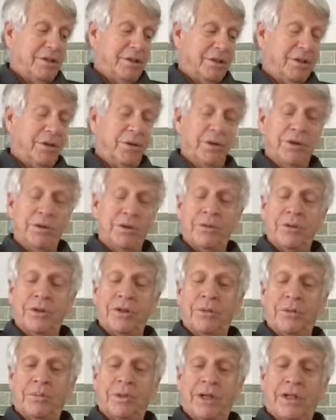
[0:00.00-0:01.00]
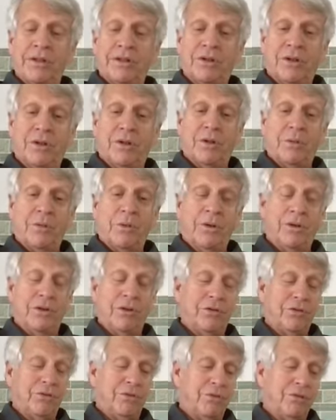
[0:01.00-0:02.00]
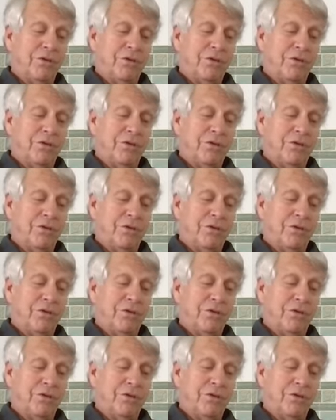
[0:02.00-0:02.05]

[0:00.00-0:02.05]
go into a depression or worse.